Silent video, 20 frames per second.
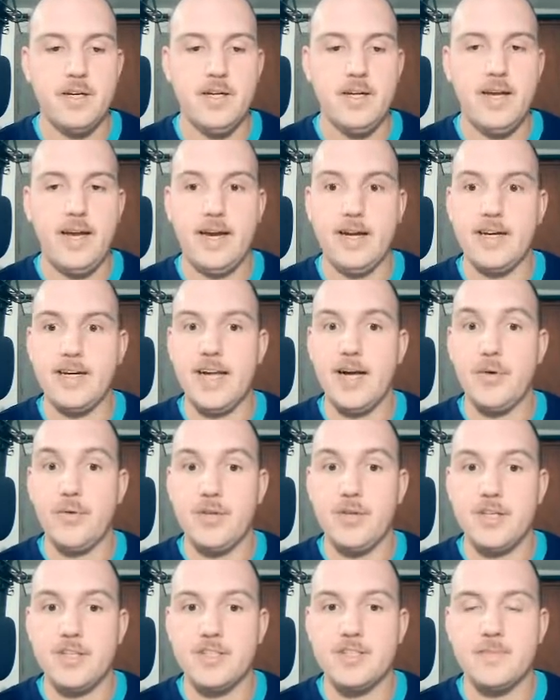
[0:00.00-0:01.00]
and now
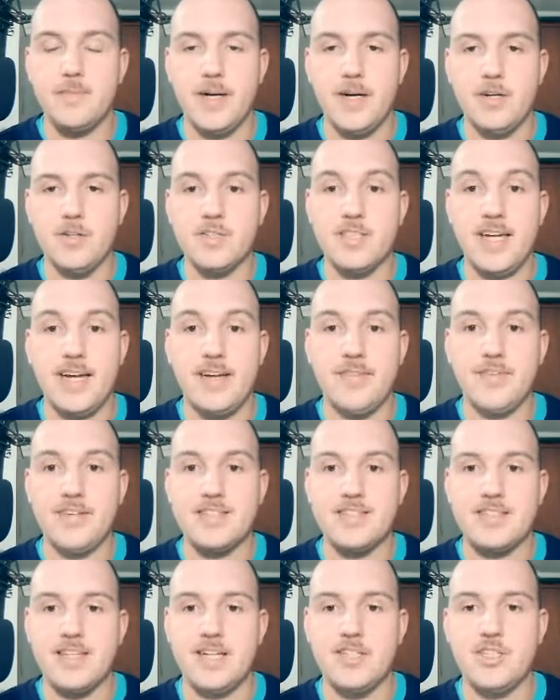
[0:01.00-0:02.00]
these spells and
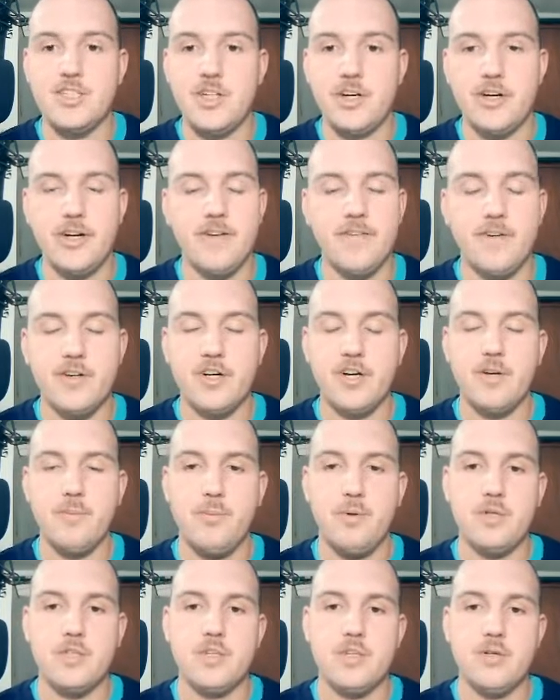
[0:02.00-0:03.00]
this legendary. If you're going to
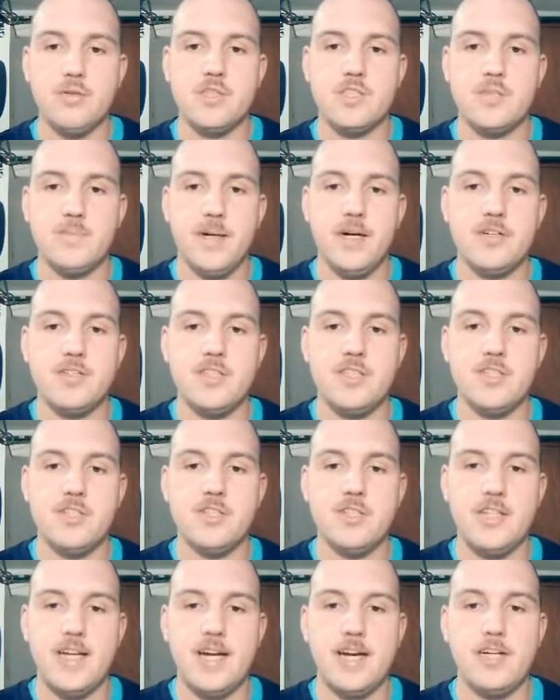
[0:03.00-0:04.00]
put those spells in
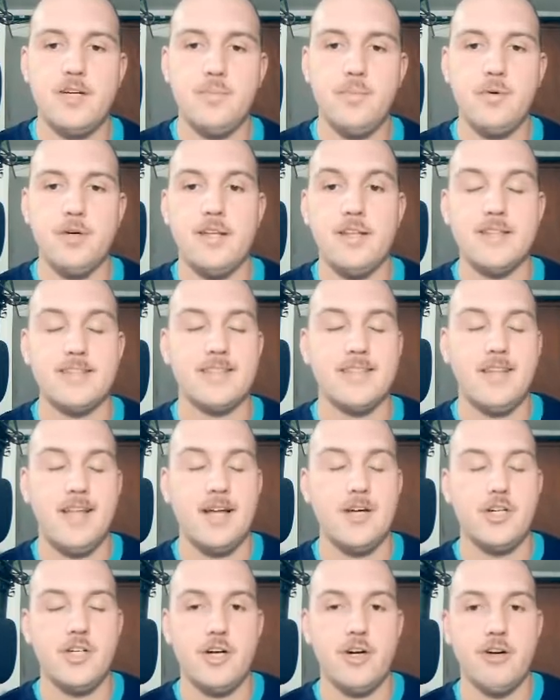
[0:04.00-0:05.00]
your deck, you're putting this
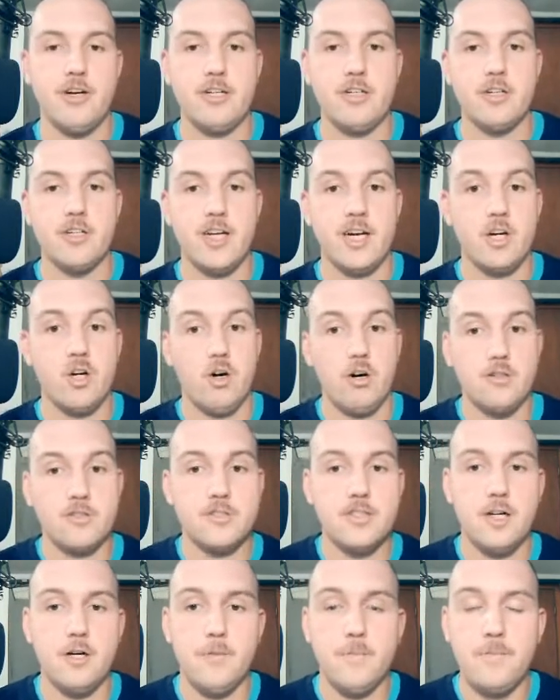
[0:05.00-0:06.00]
legendary in your deck
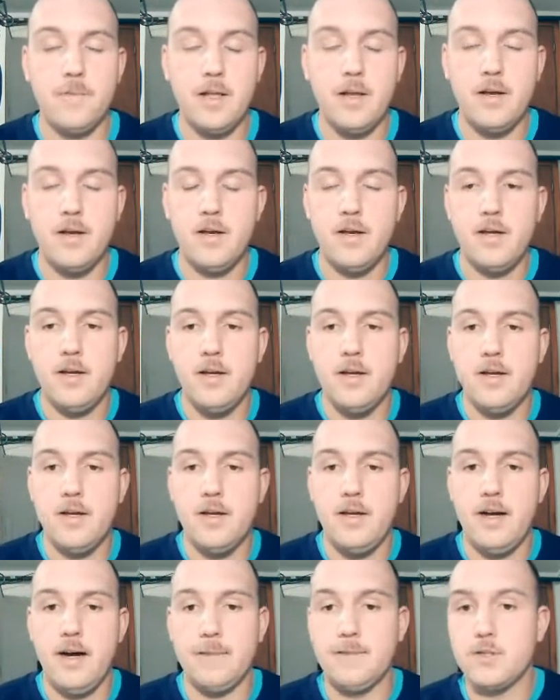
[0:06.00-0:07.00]
also.
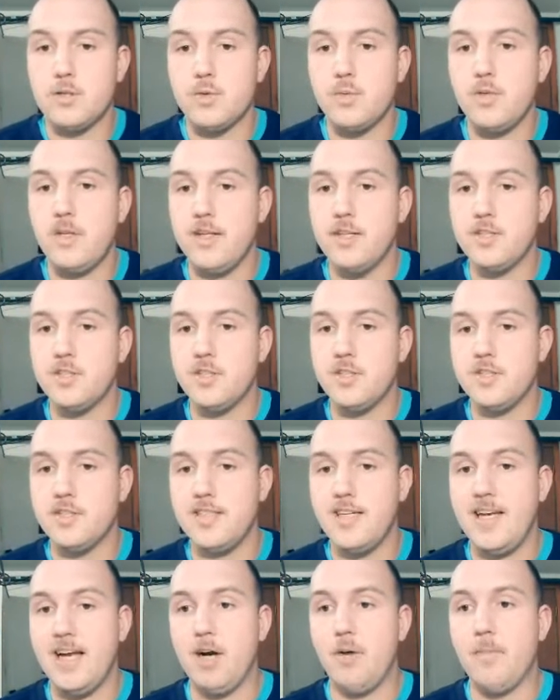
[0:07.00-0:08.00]
I'm just really interested to
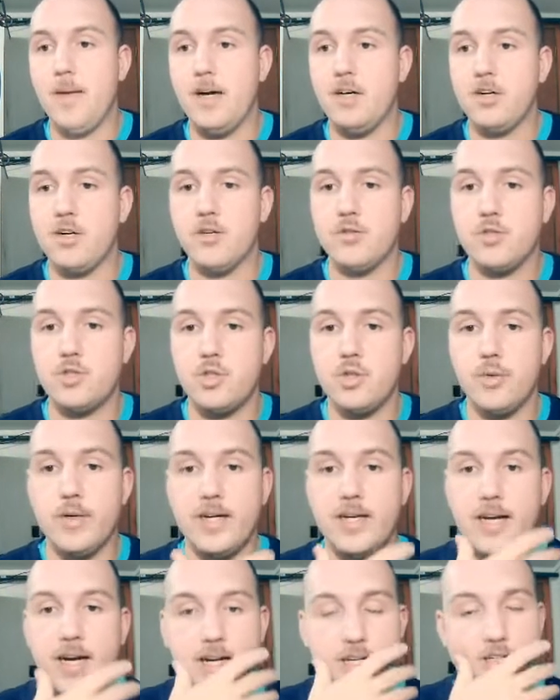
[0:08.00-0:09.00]
see how Malygos
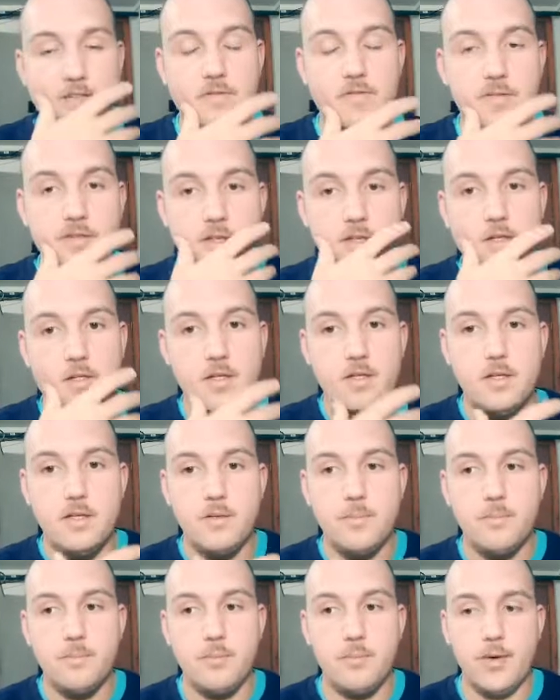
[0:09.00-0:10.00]
Druid kind of
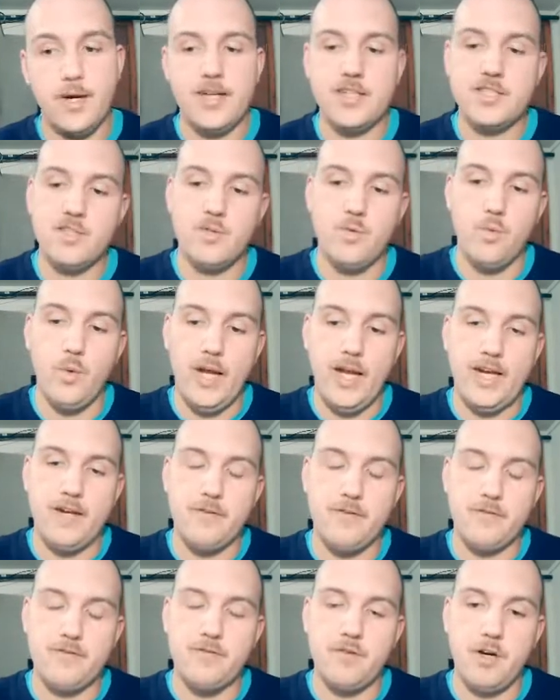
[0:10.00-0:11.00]
breaks away
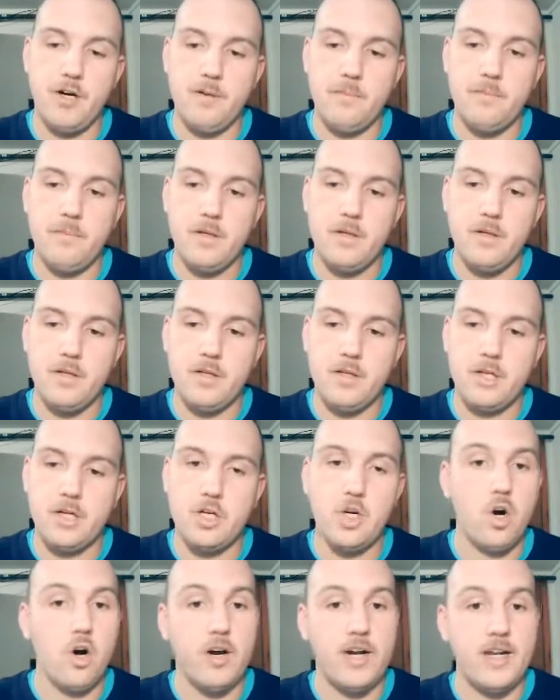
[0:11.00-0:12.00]
from the
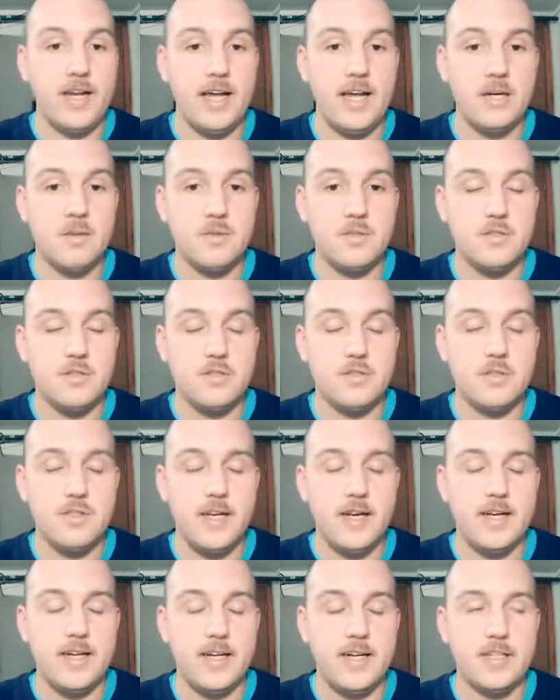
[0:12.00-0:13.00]
guardian animals
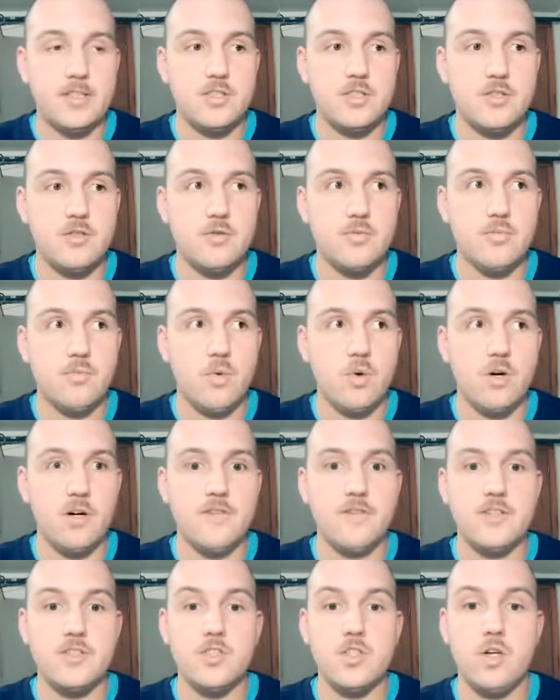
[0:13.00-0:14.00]
and into more of
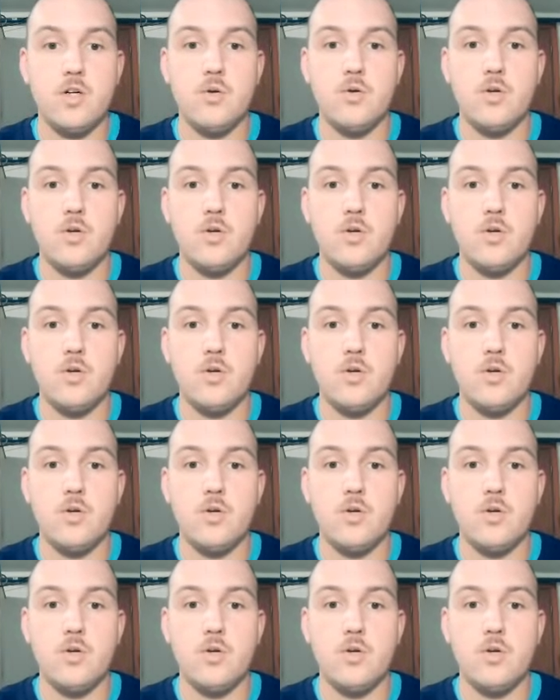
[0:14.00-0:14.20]
its own